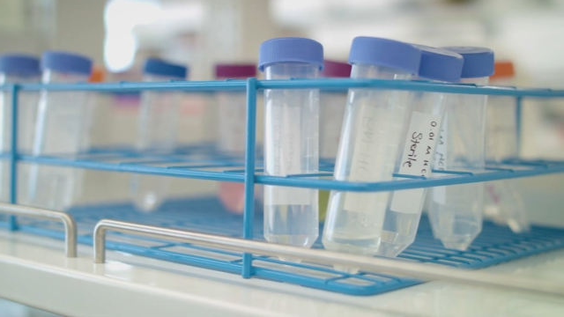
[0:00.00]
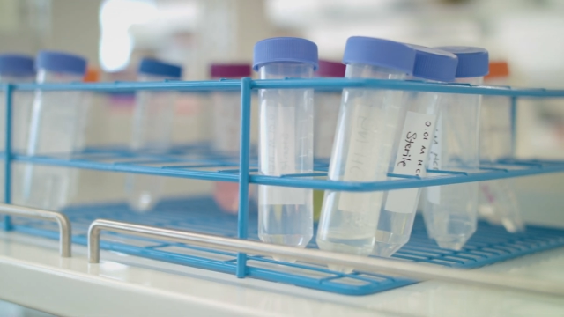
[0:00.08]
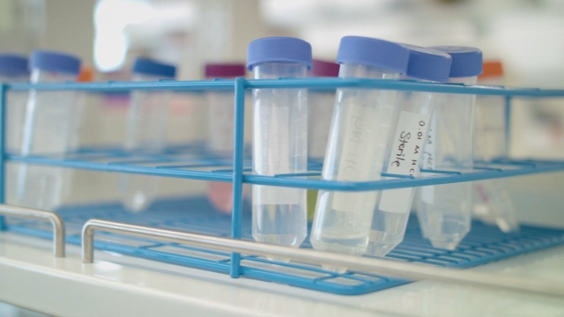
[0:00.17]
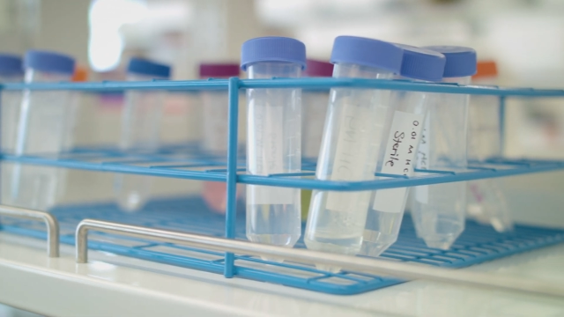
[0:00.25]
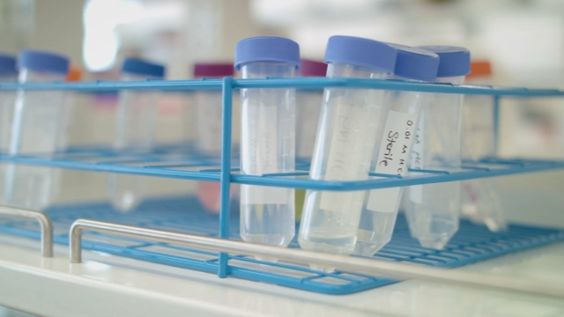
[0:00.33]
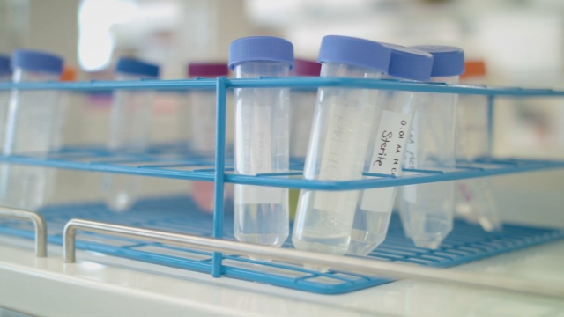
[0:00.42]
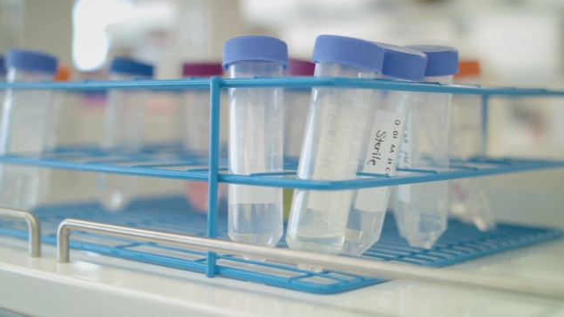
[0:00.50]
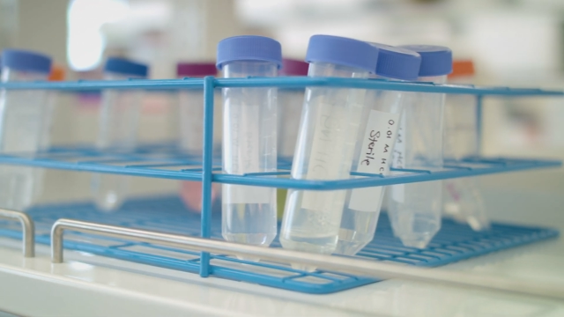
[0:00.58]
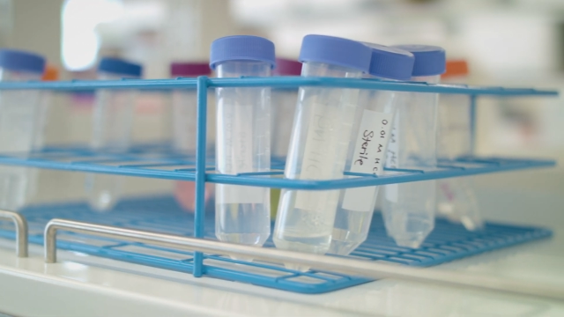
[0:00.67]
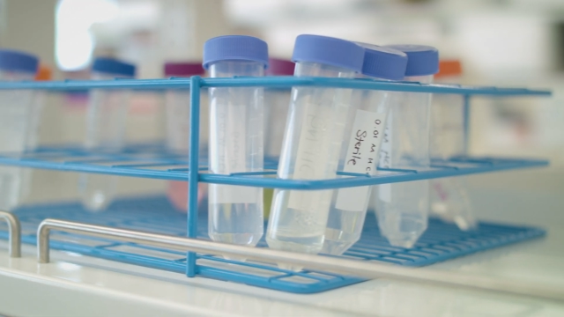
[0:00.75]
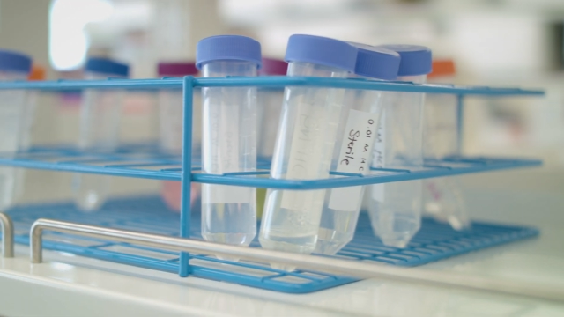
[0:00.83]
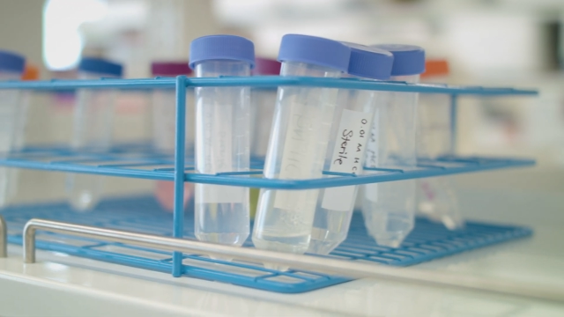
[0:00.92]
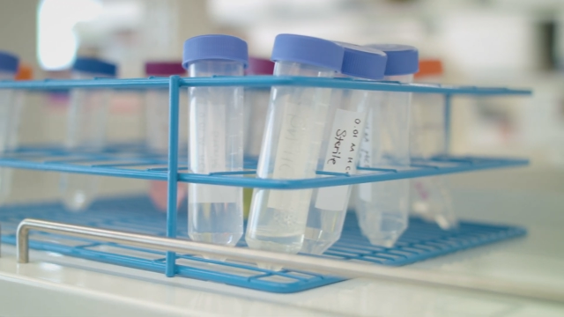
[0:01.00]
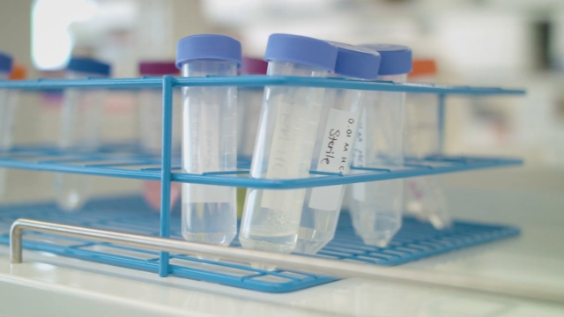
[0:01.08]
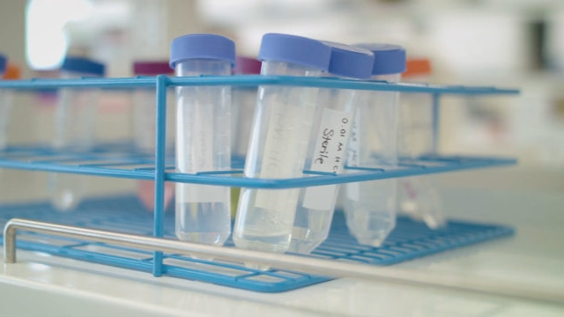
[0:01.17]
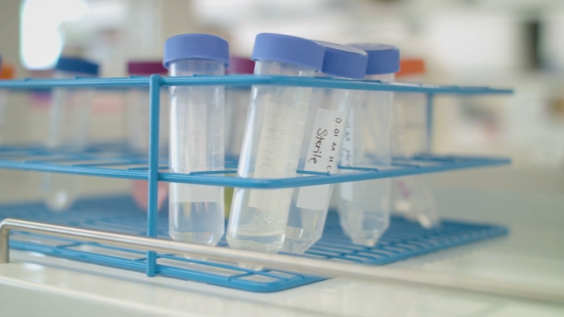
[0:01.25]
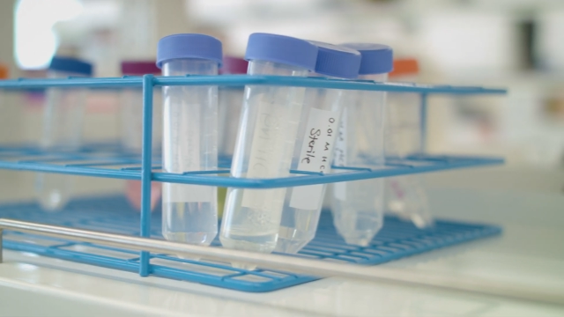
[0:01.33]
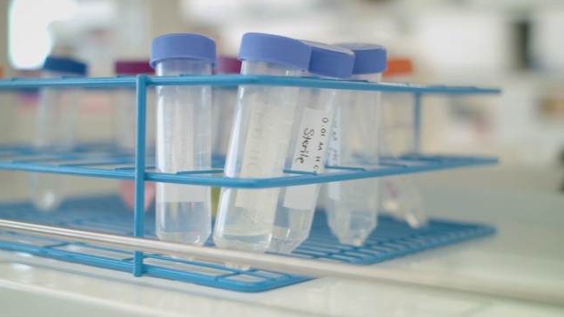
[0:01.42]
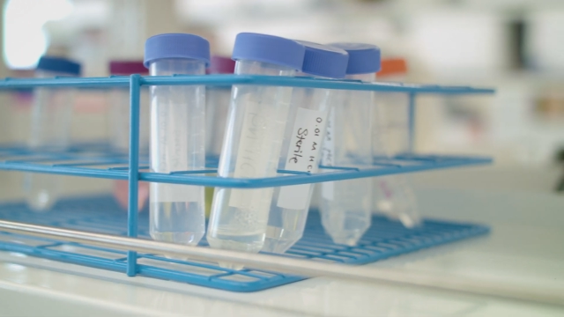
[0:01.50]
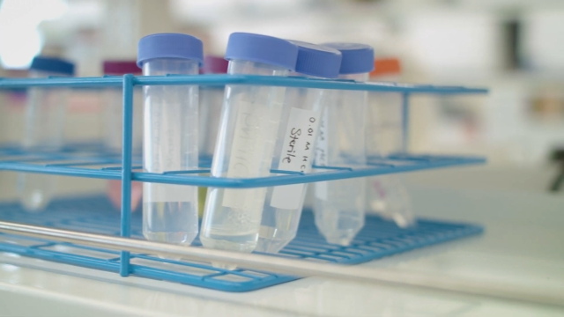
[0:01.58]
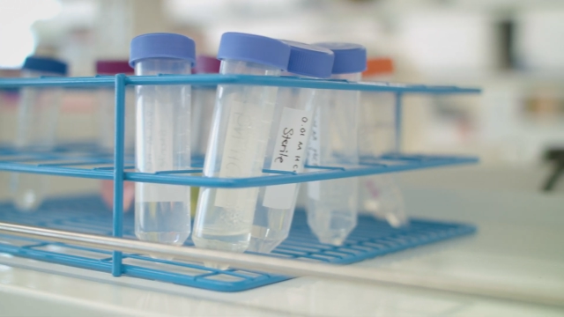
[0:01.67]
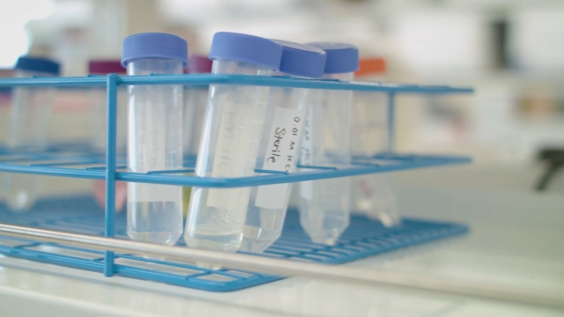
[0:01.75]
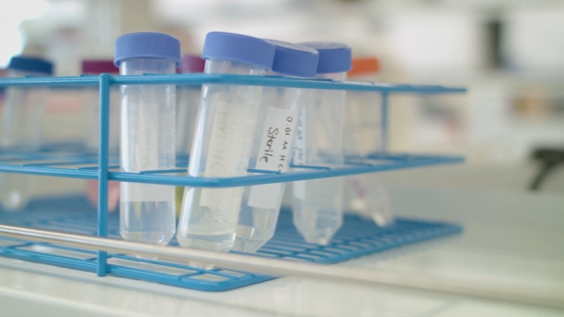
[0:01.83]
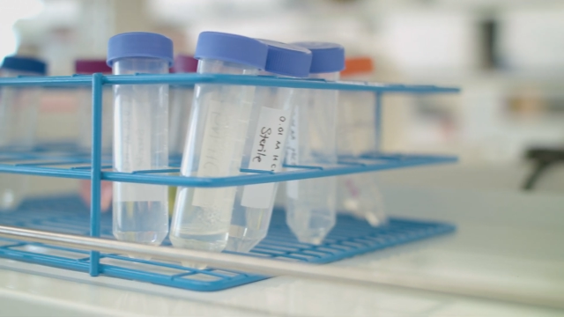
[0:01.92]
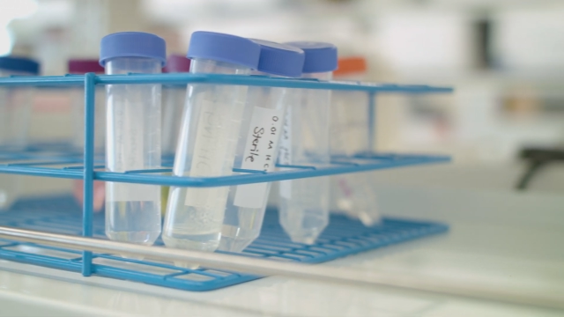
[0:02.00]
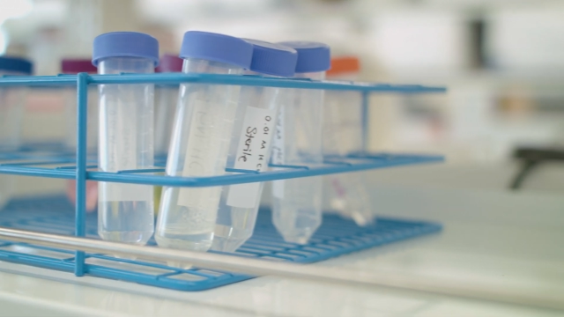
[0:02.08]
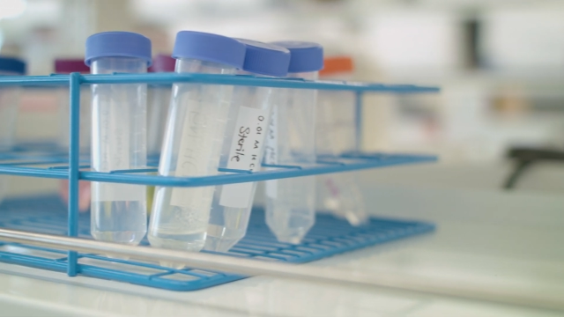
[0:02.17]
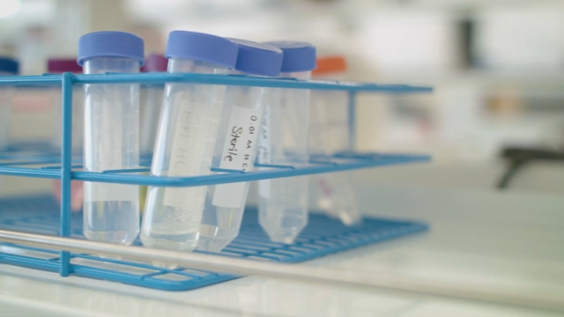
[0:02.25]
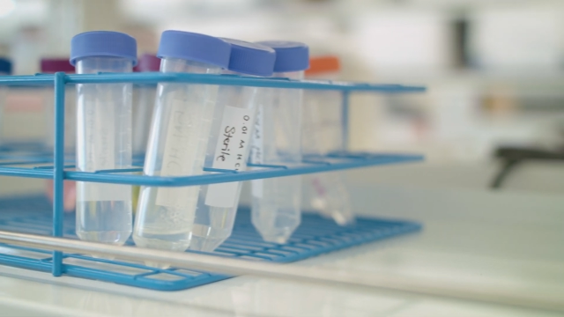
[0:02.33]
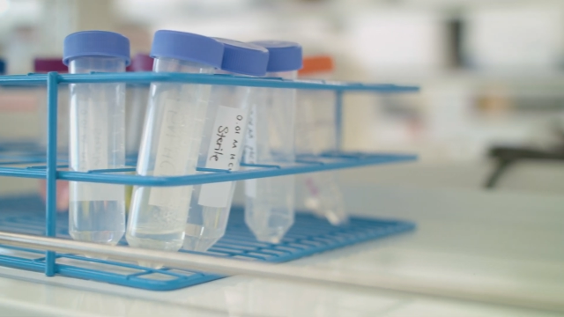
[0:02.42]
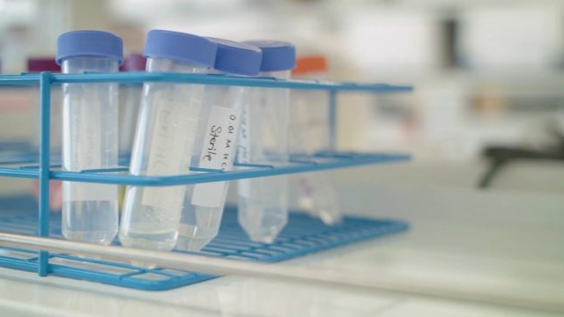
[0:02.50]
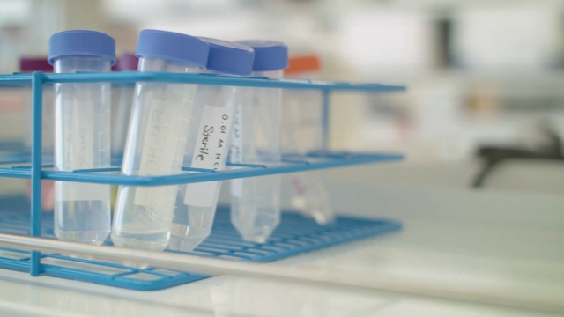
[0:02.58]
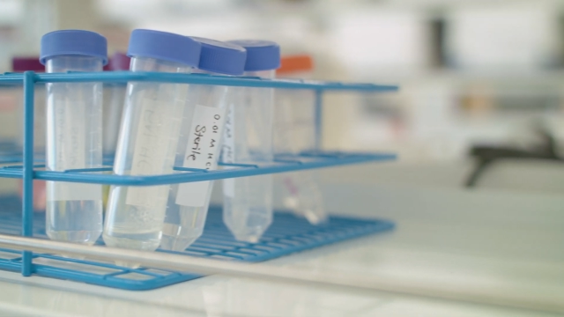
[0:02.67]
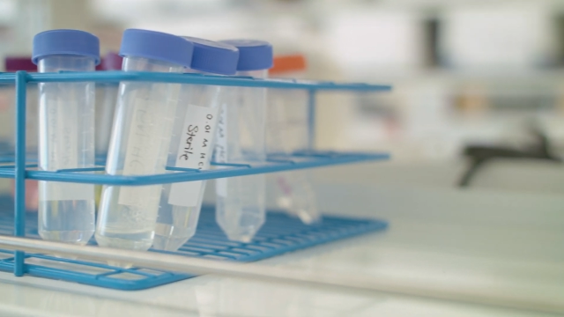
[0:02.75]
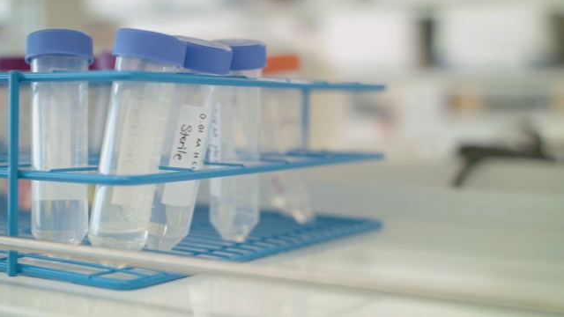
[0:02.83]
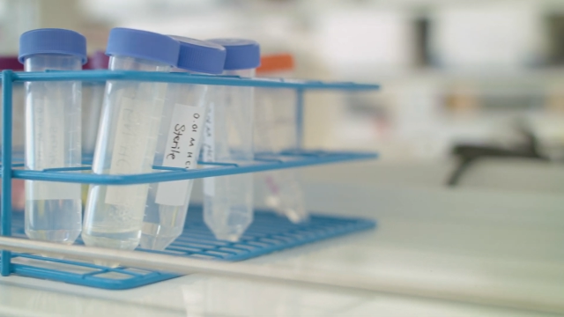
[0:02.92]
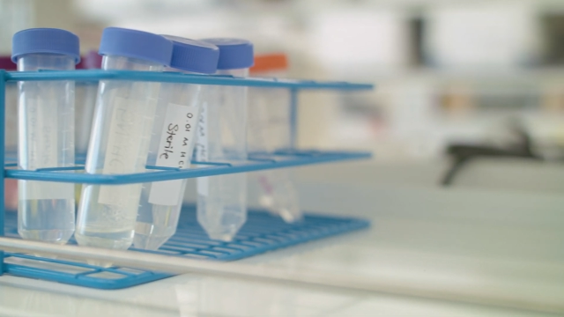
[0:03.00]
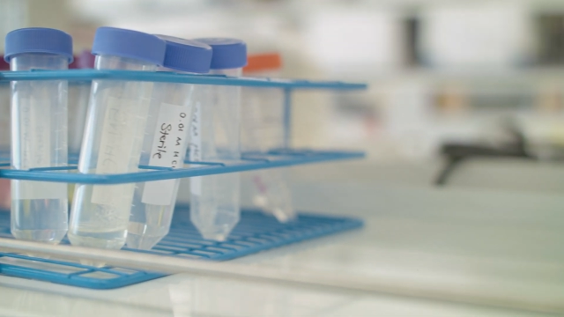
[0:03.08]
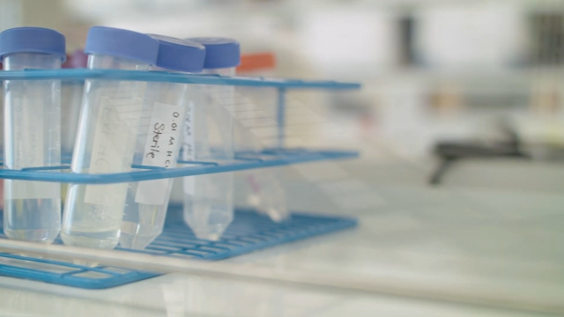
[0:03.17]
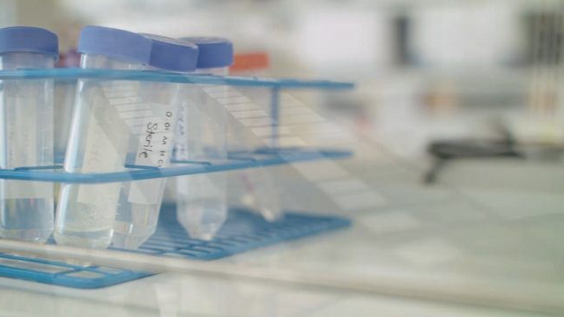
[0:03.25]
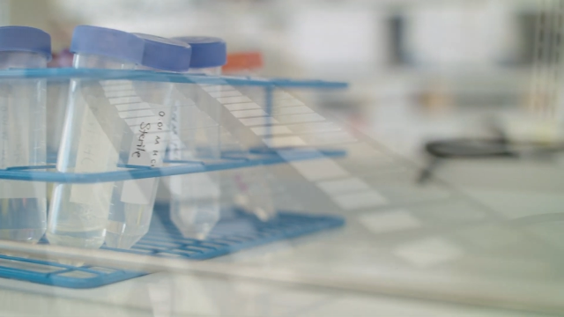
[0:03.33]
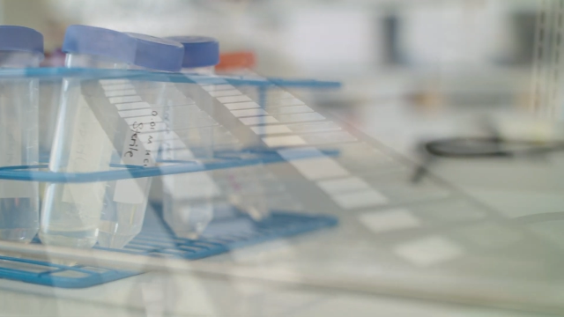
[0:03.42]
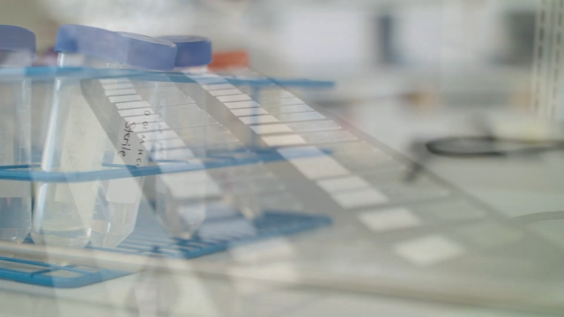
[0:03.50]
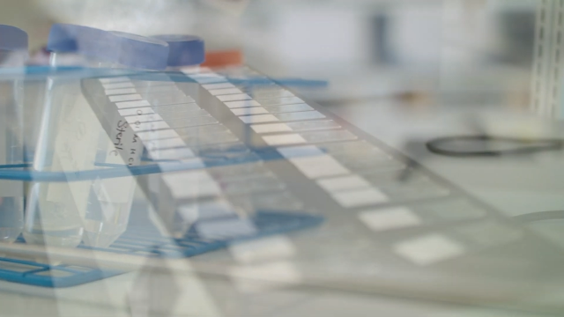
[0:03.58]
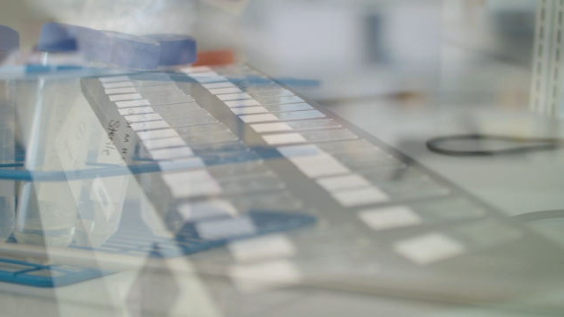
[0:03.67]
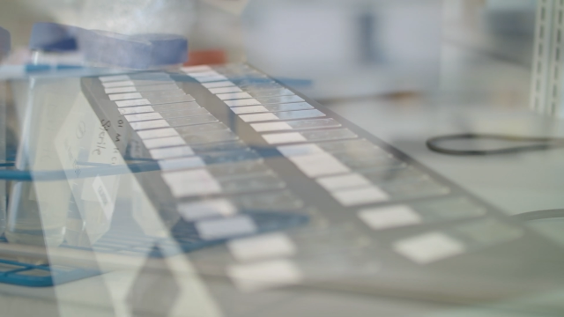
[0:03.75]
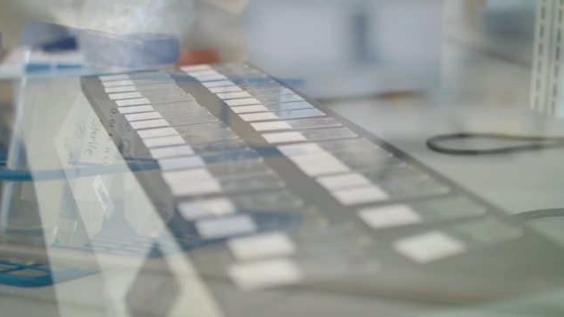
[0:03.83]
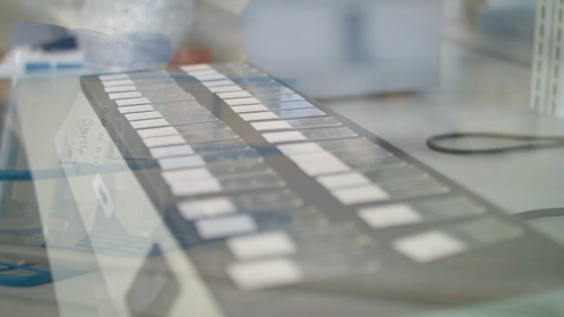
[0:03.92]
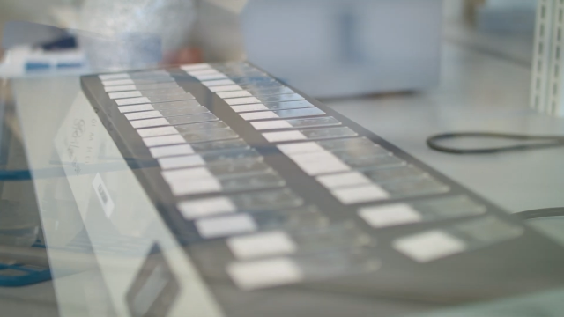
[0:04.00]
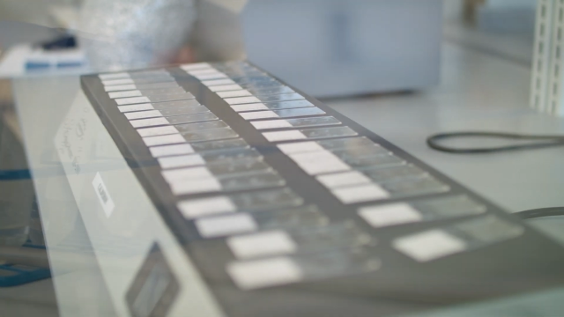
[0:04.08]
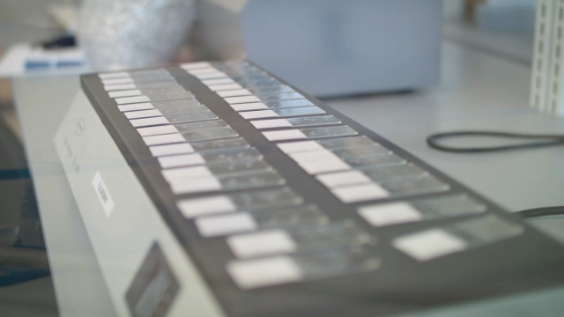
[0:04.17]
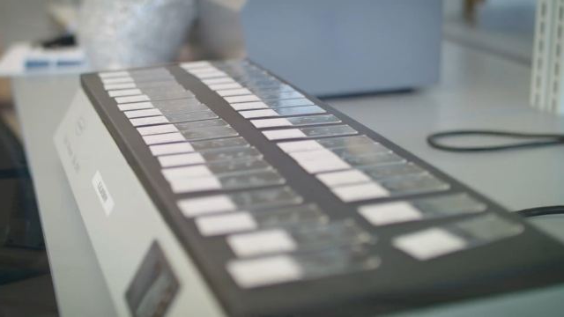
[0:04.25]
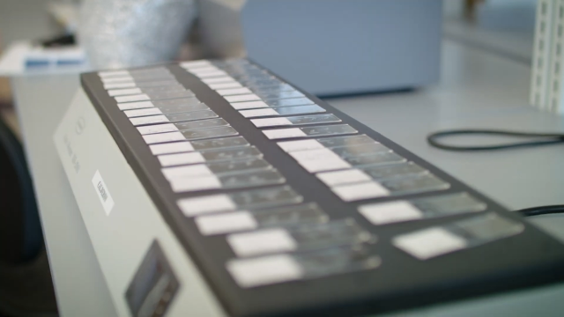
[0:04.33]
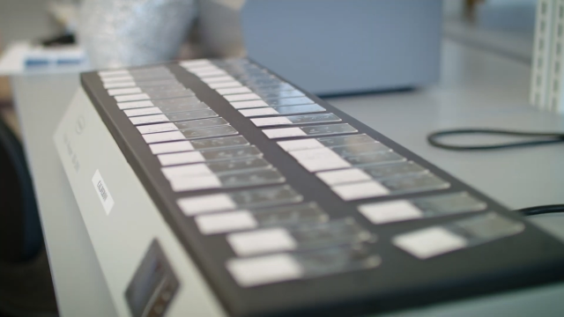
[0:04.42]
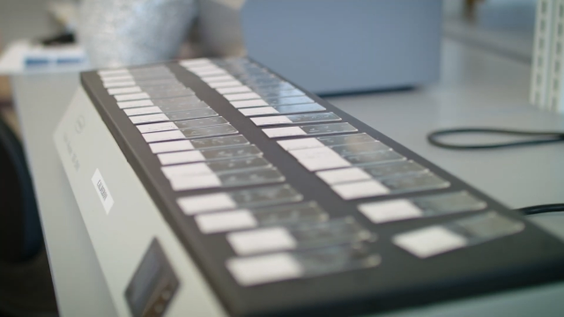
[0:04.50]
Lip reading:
(no speaker visible)